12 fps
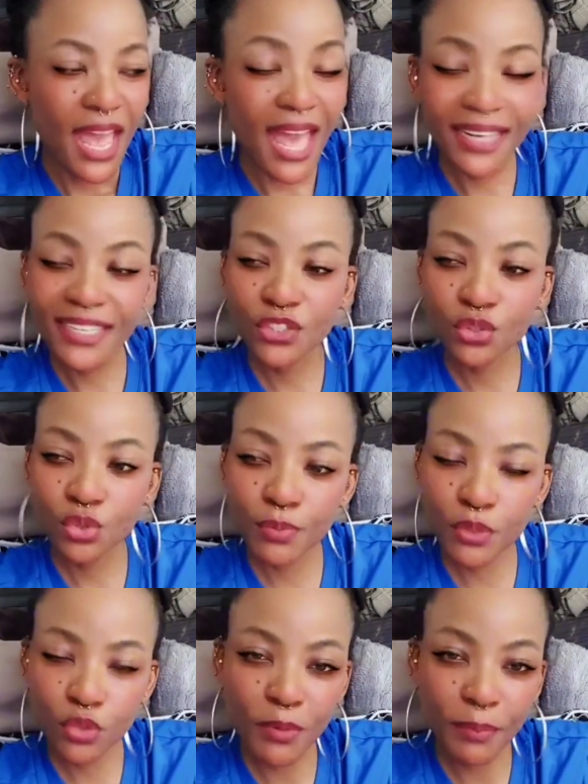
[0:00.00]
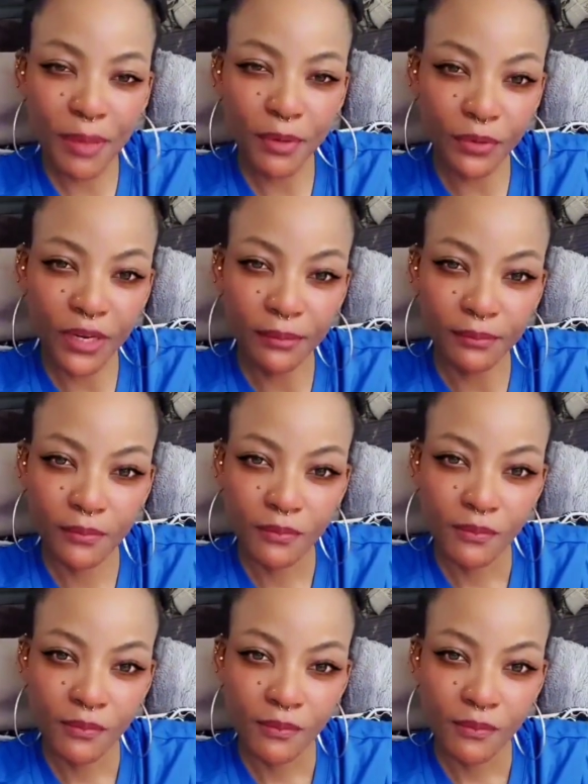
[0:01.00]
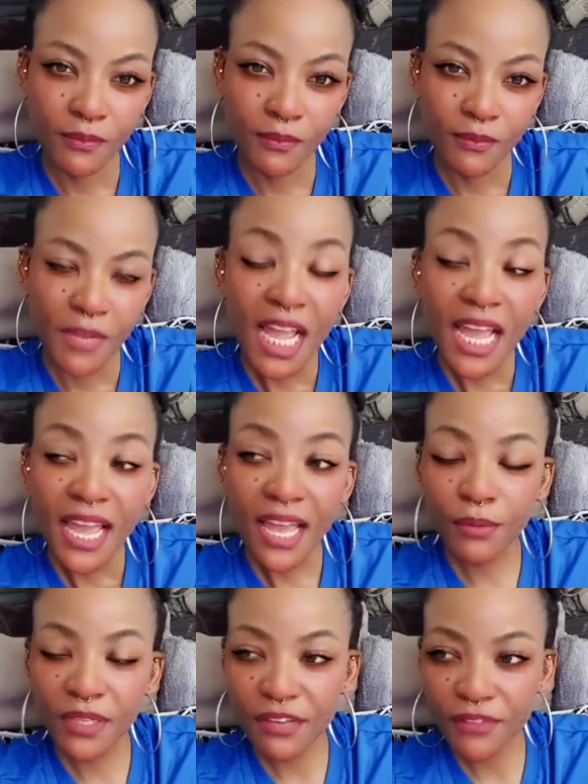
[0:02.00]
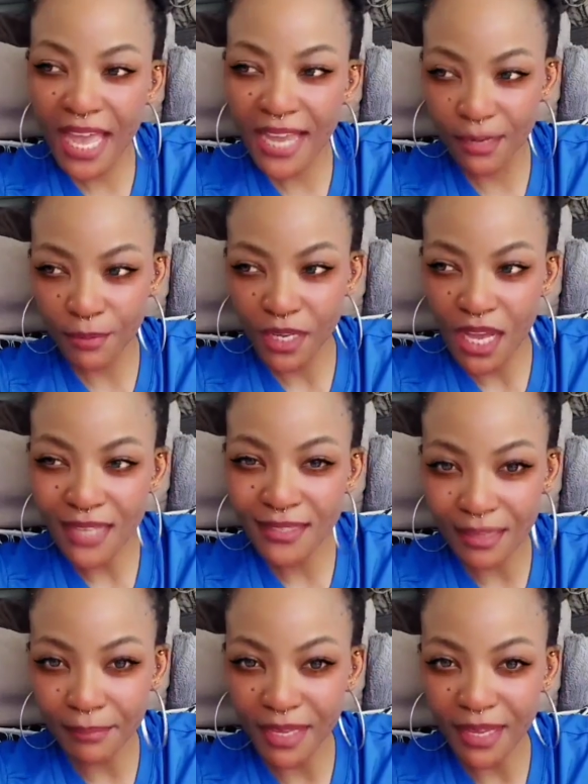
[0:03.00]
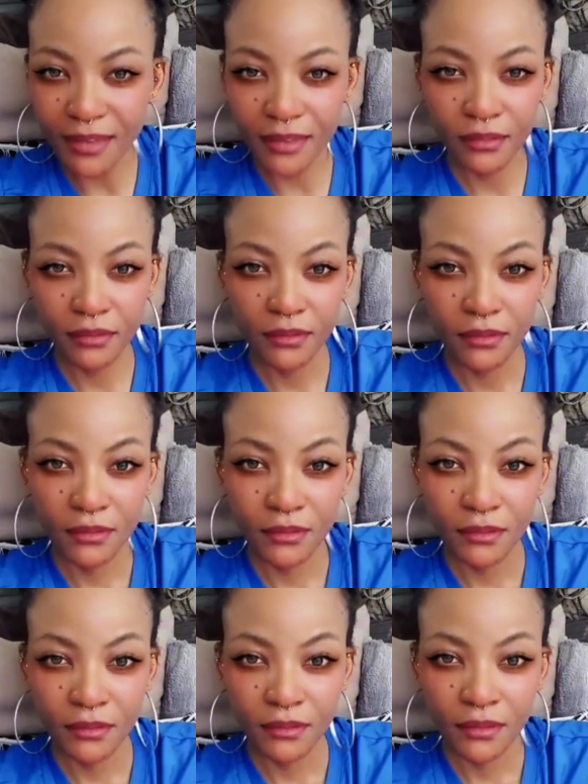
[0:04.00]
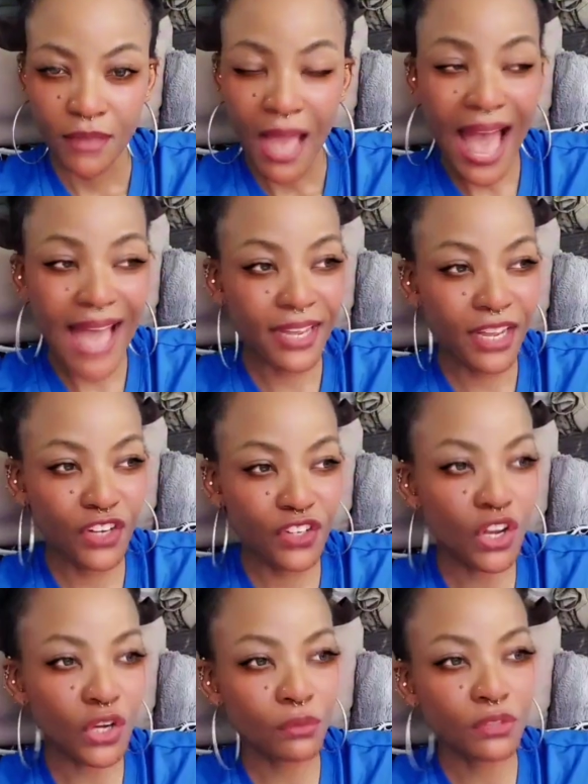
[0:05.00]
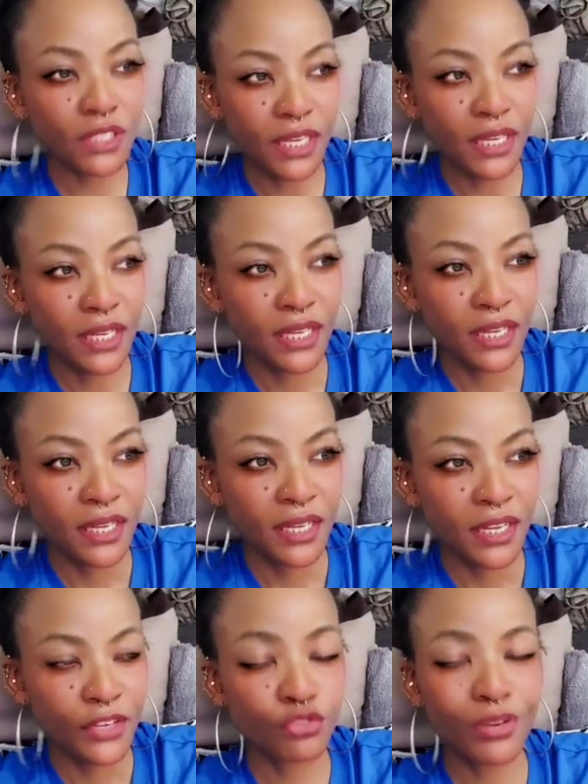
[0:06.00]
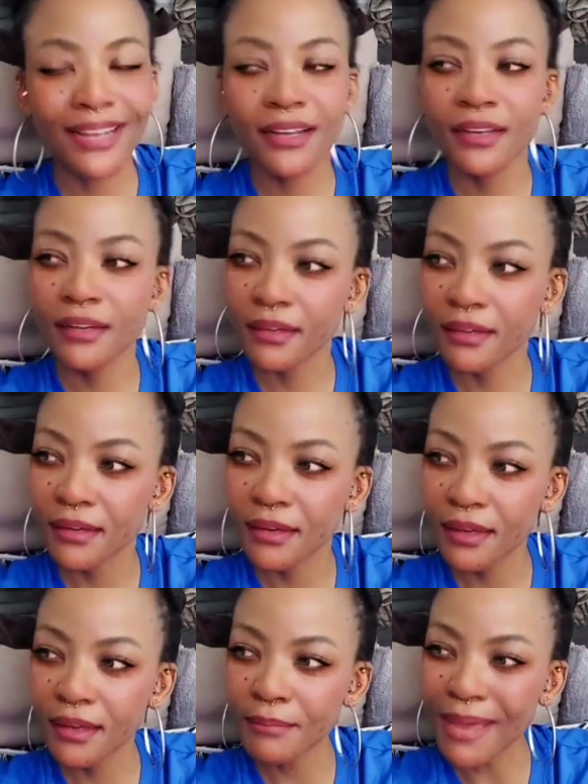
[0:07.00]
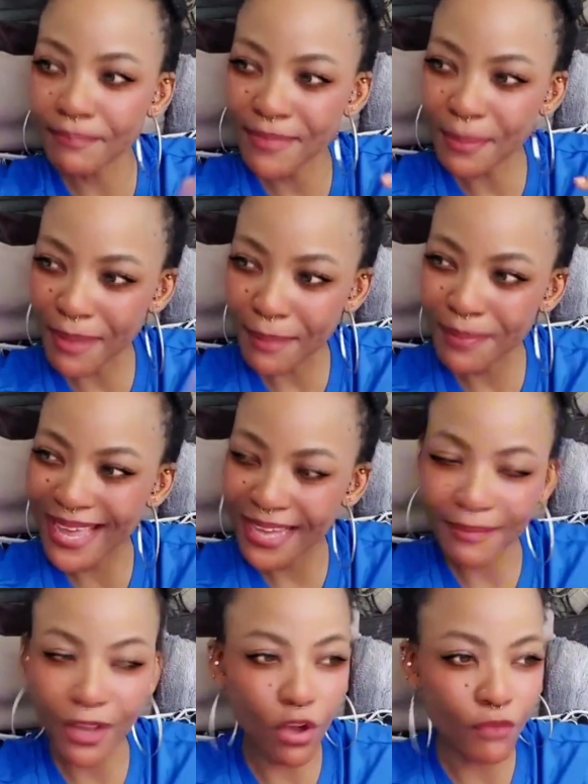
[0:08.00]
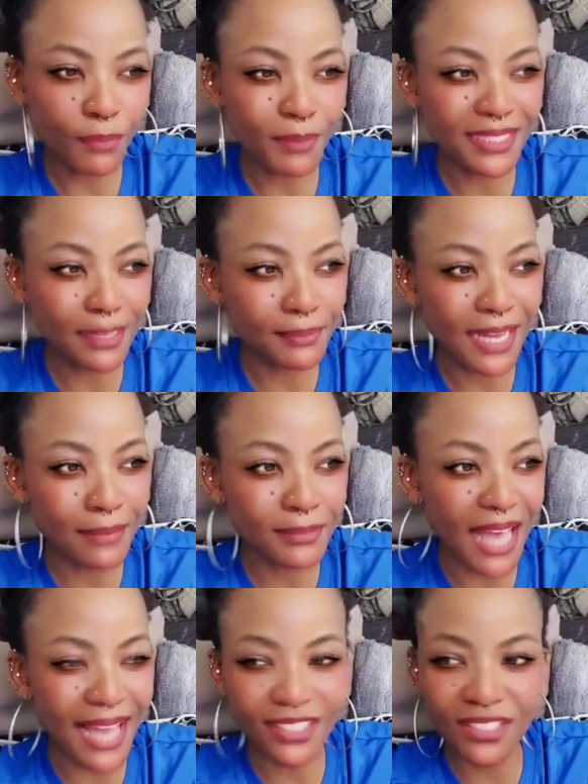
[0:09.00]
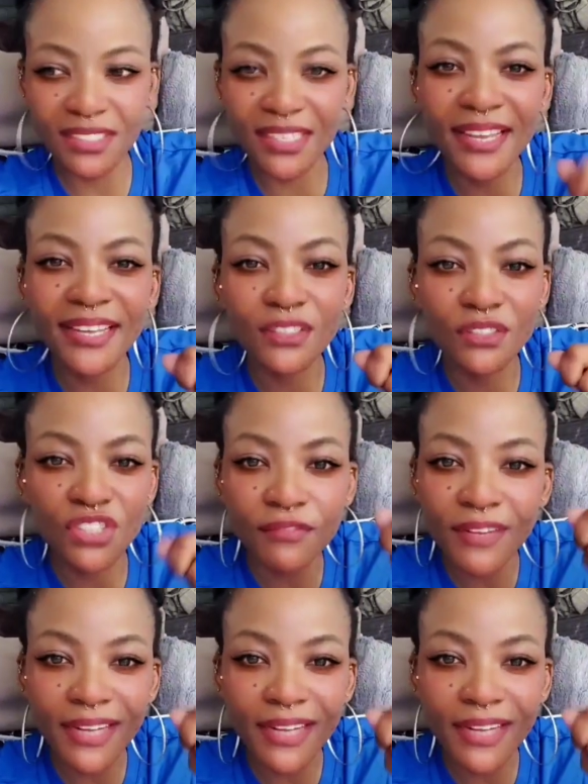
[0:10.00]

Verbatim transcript: And it's super super peppery. It would give anybody a stomach ache. I not only drink my the pepper in my coffee, but sometimes I just take it in